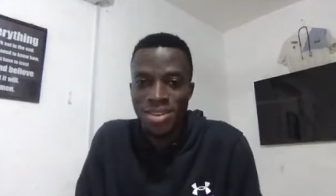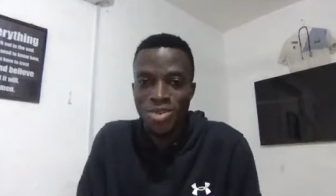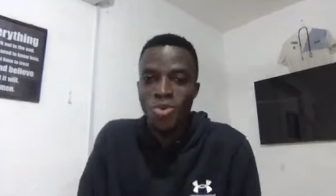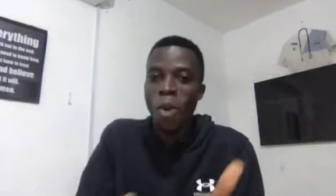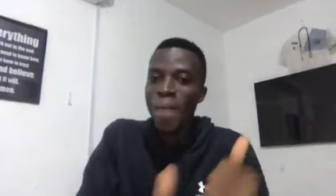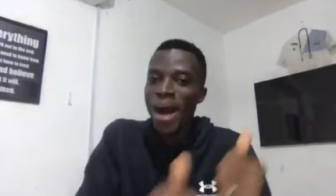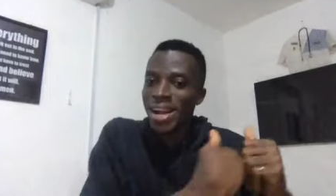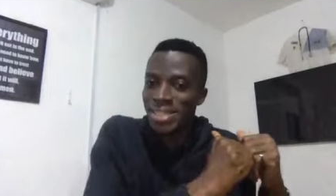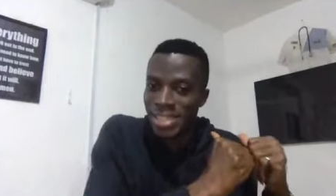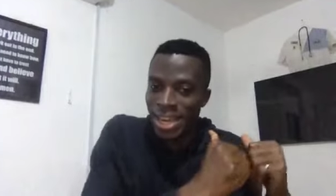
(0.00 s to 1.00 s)
Go back
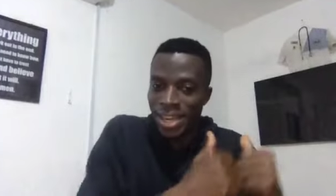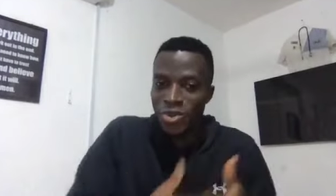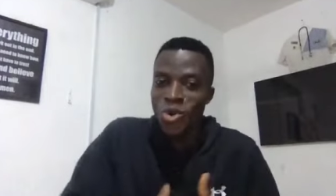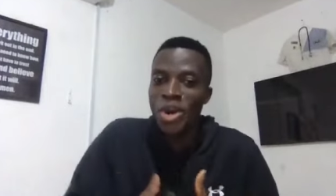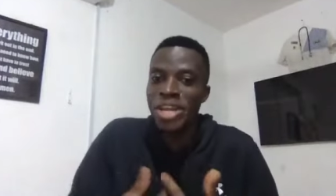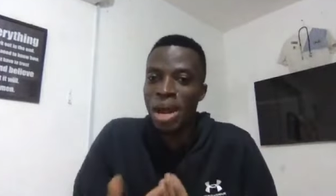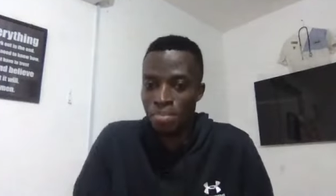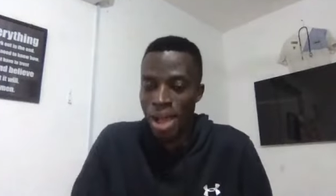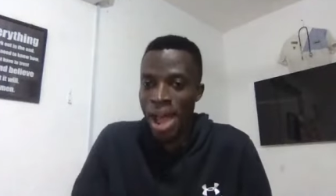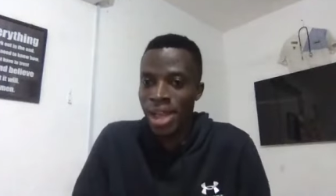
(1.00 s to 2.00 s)
and check. Growing up,
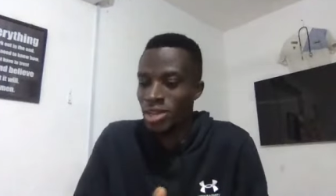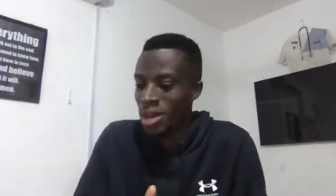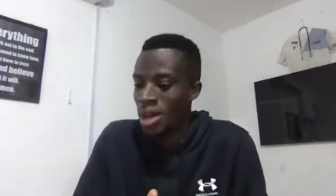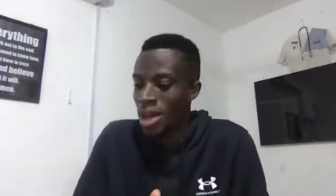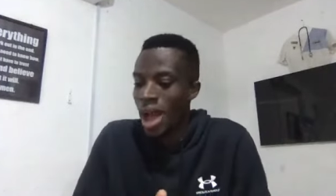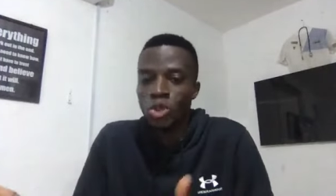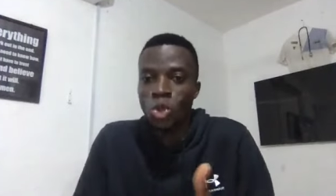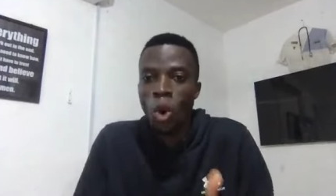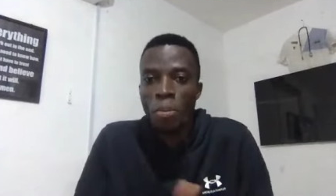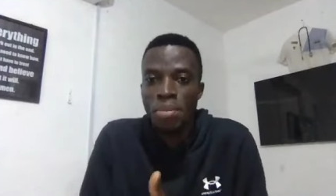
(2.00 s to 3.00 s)
I I
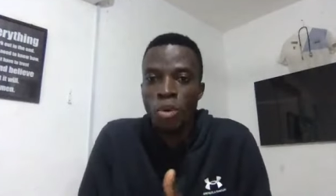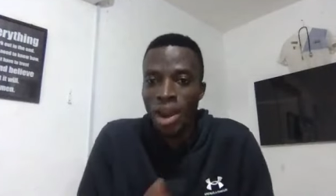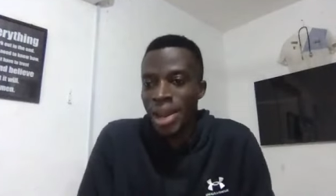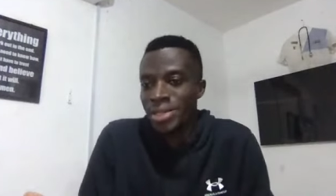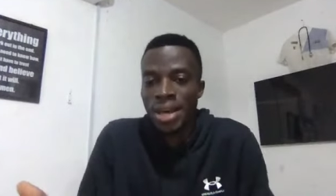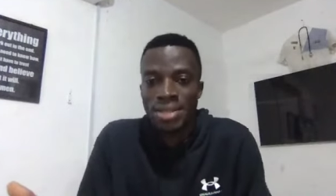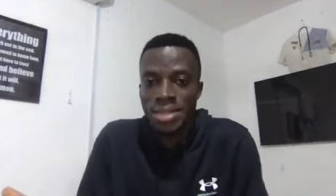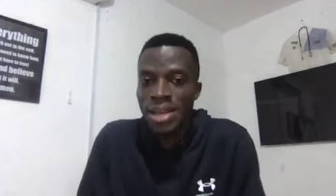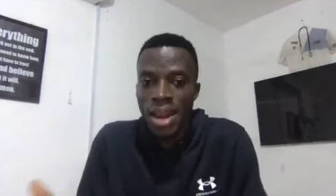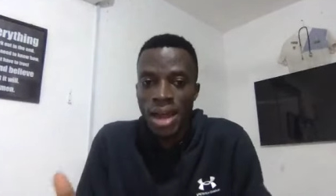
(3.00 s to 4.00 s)
saw people like
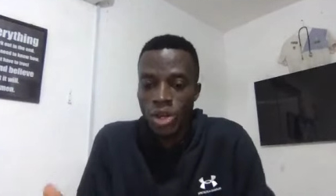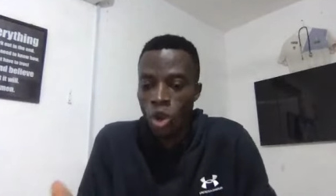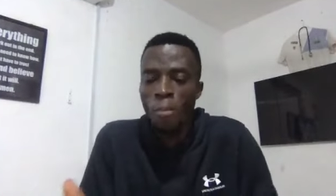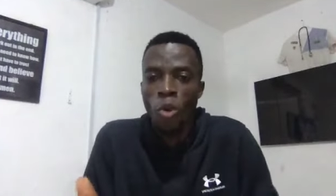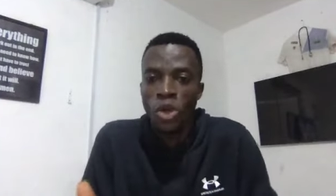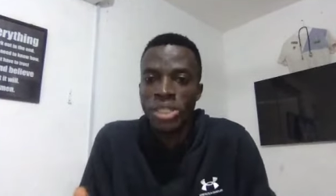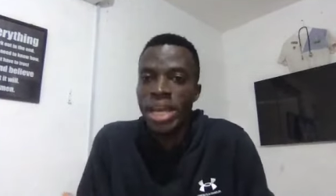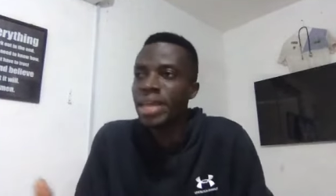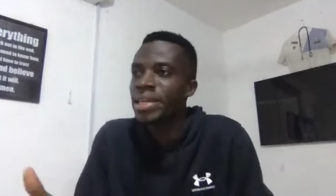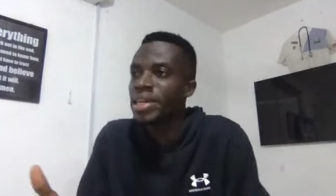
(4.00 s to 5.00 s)
Chastela,
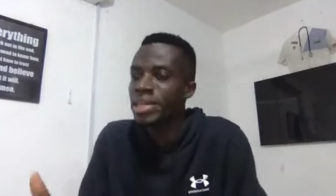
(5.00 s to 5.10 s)
Dombote,